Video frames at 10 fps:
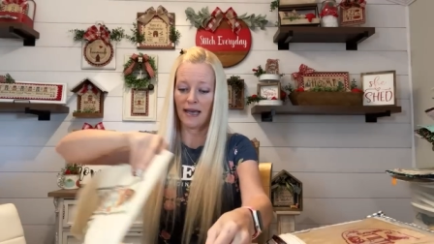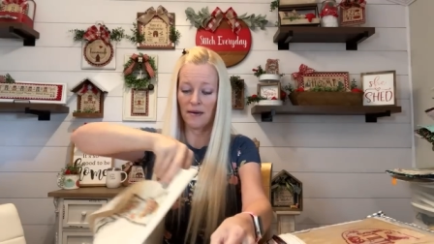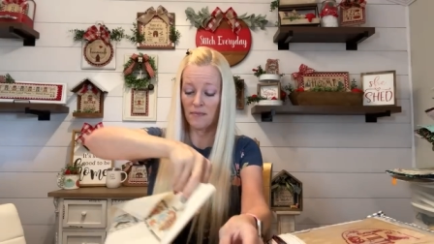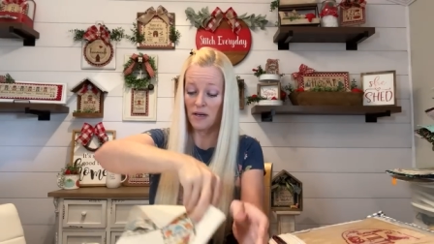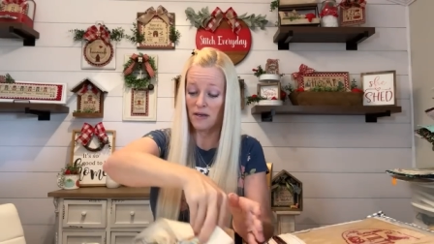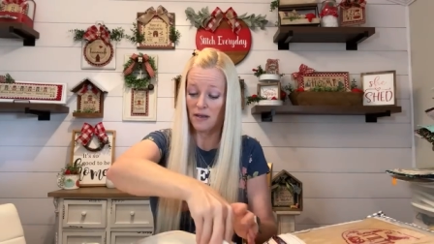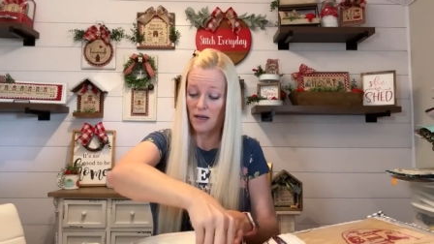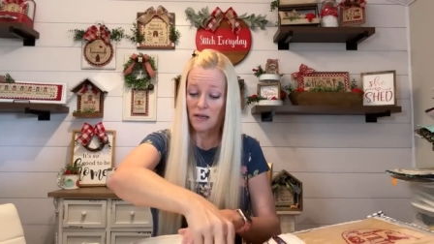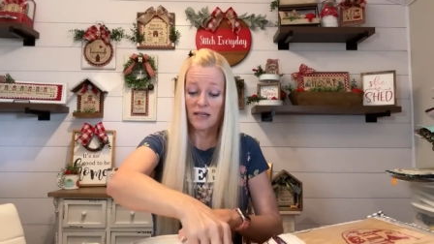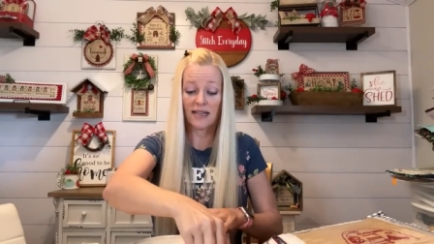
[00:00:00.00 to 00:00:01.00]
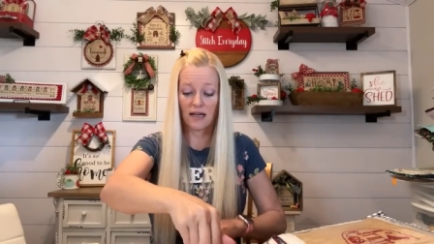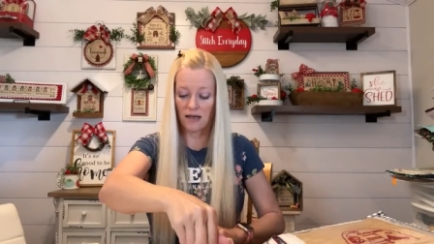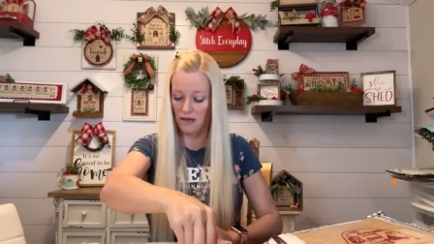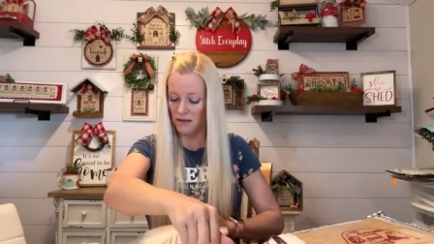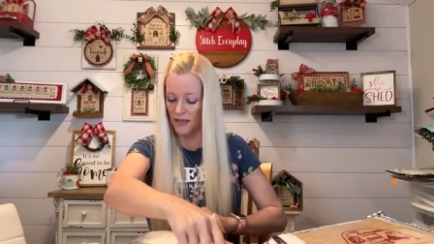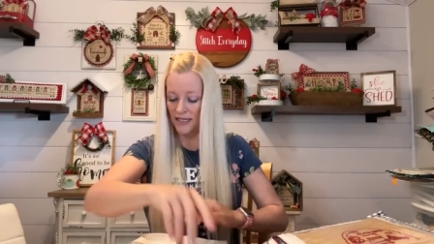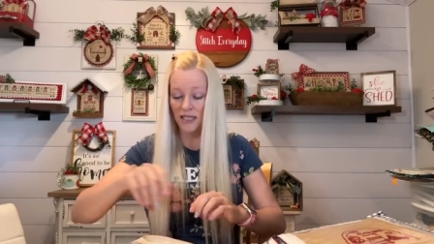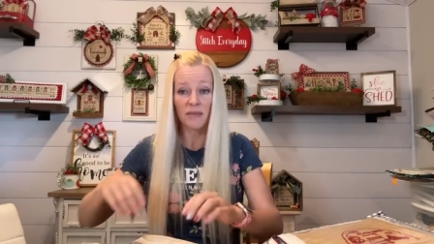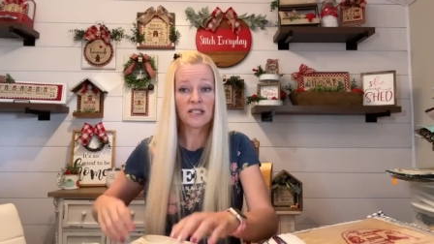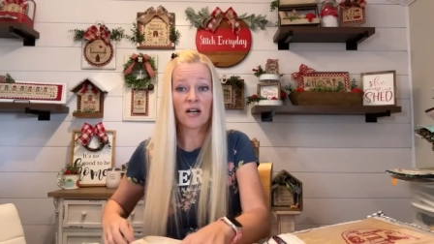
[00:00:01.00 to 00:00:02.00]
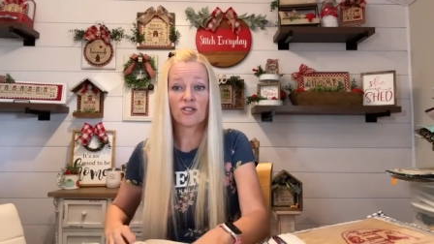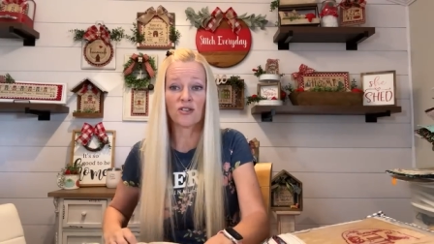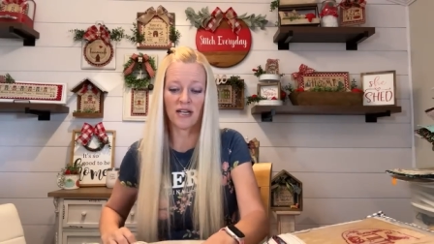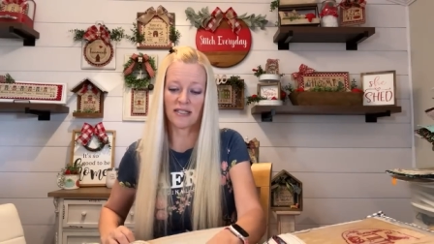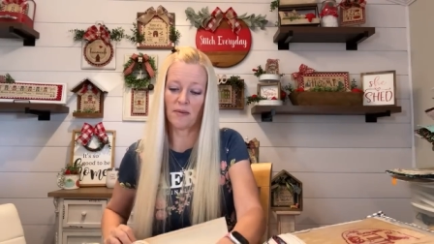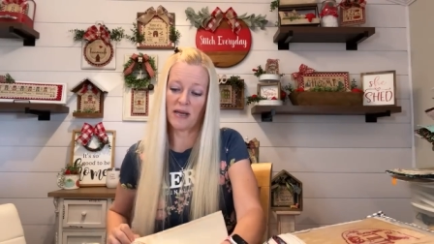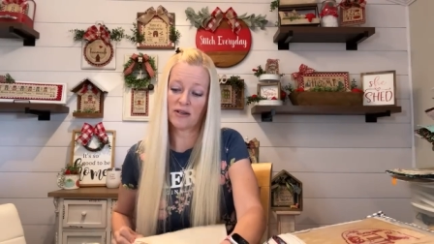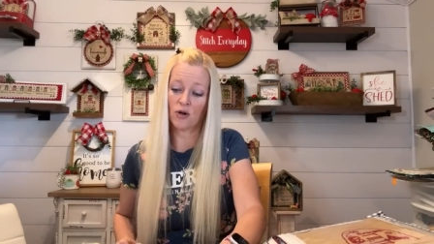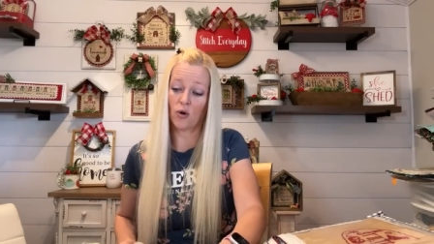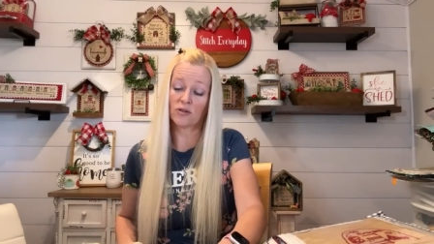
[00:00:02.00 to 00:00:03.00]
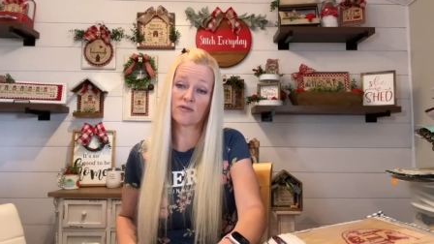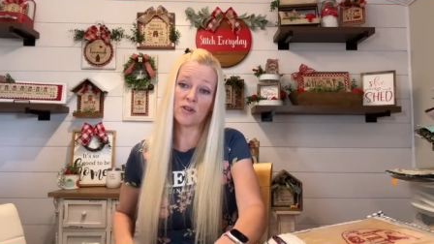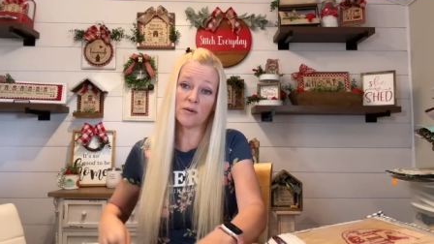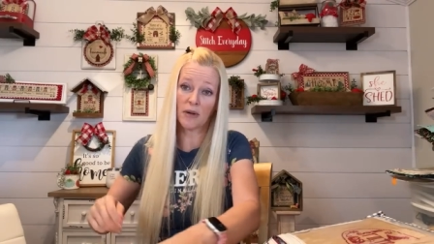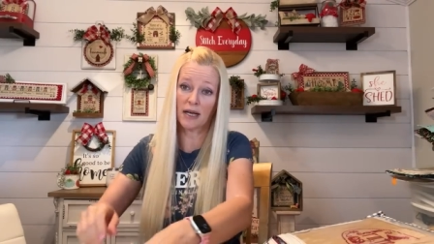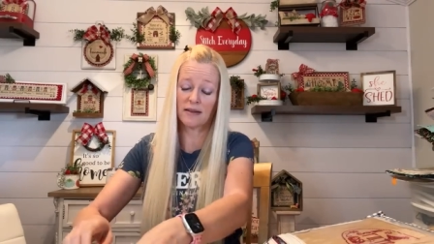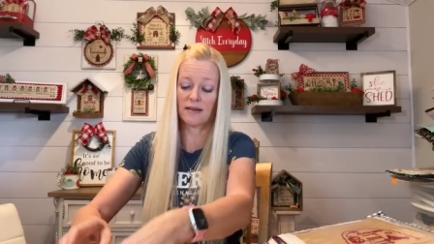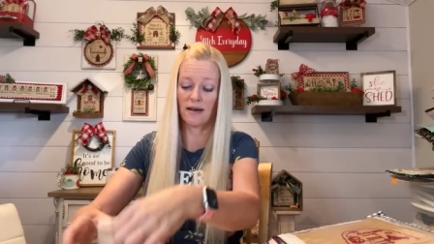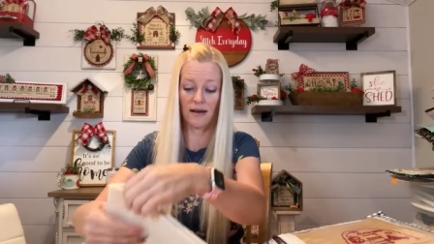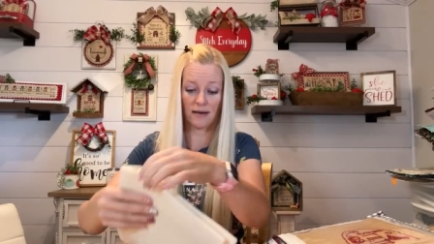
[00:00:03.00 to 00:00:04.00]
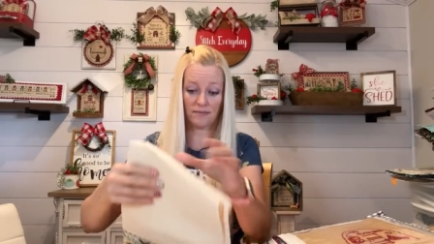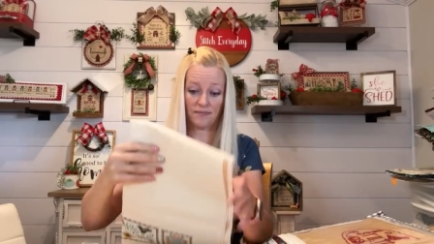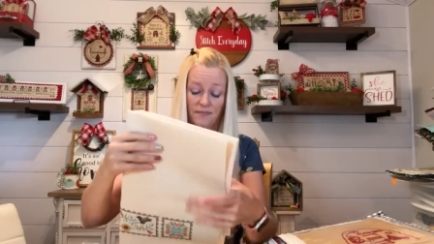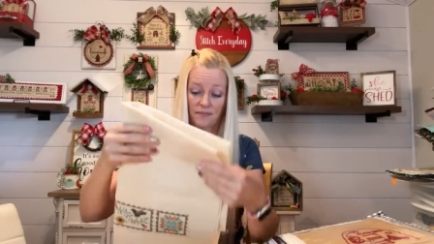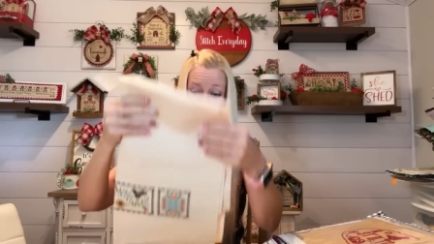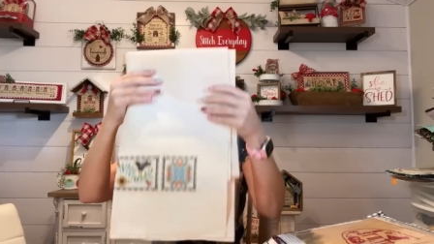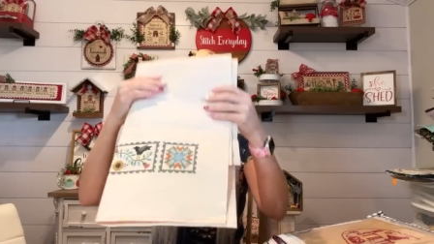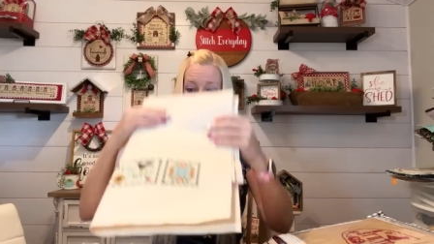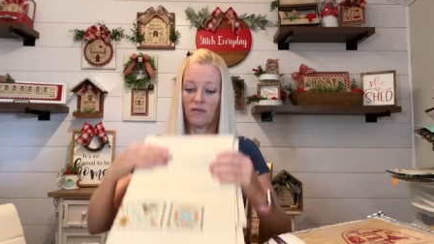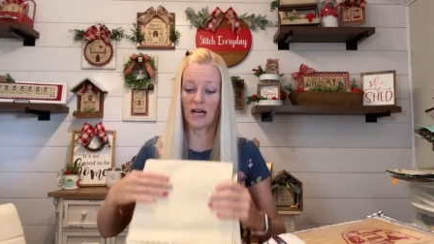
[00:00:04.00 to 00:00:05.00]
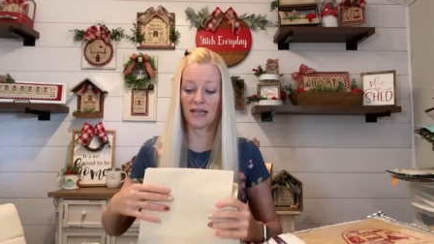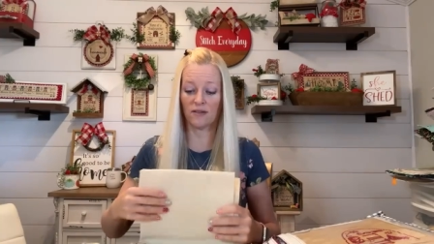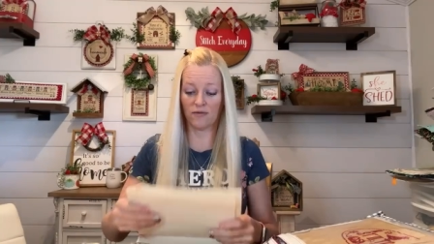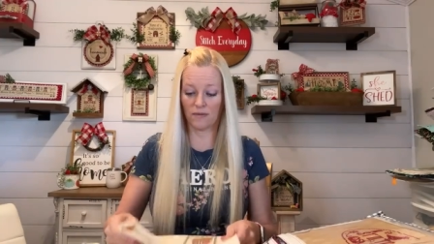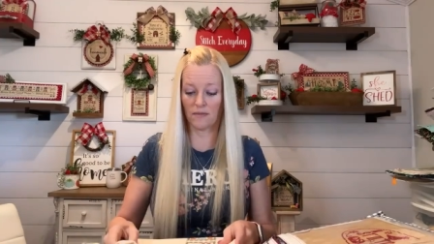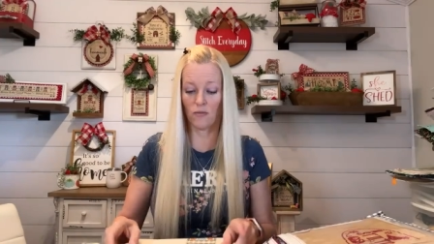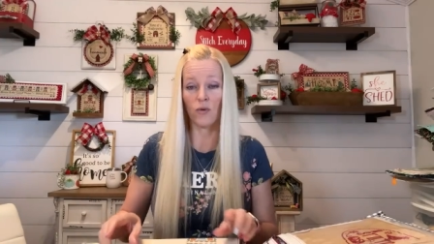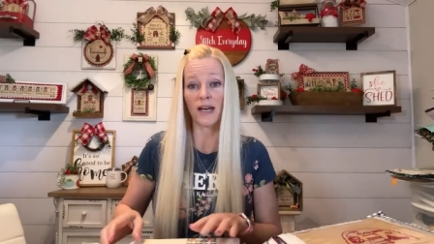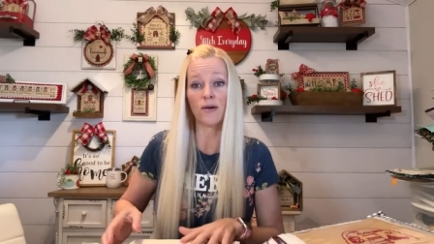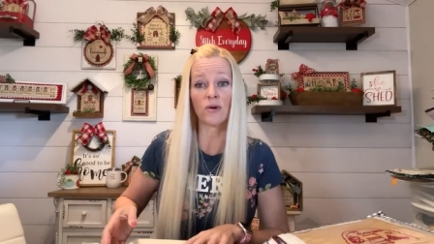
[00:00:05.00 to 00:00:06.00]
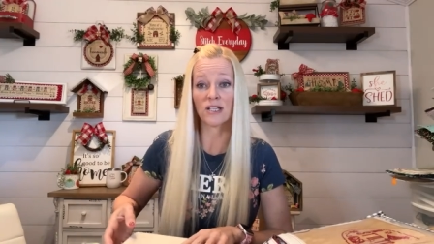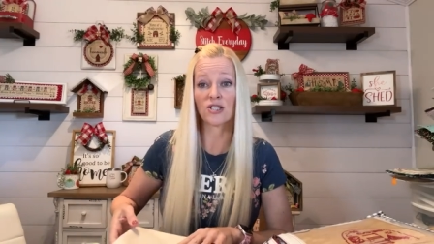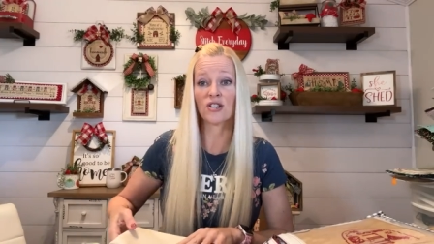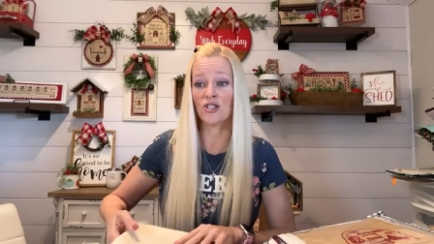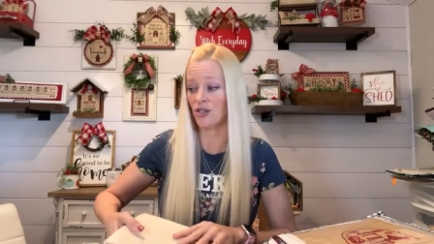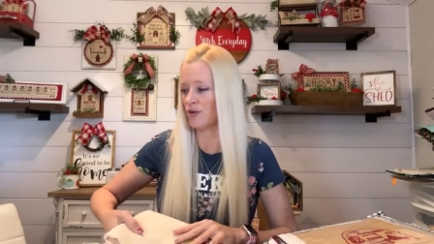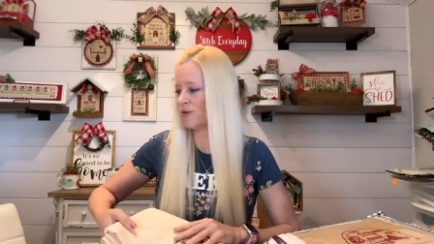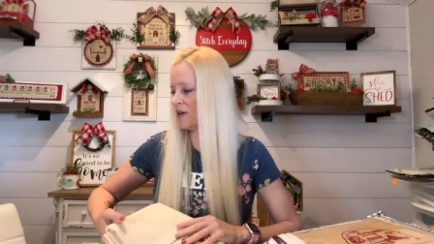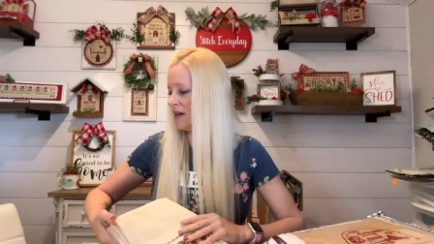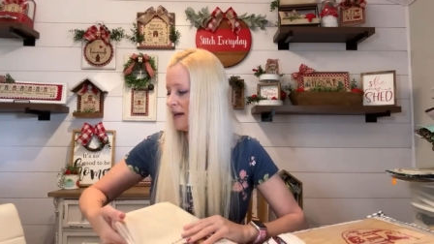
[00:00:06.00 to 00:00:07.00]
am, like last time I talked to you guys, I made goals for the month, um, you know, of kind of what I wanted to do.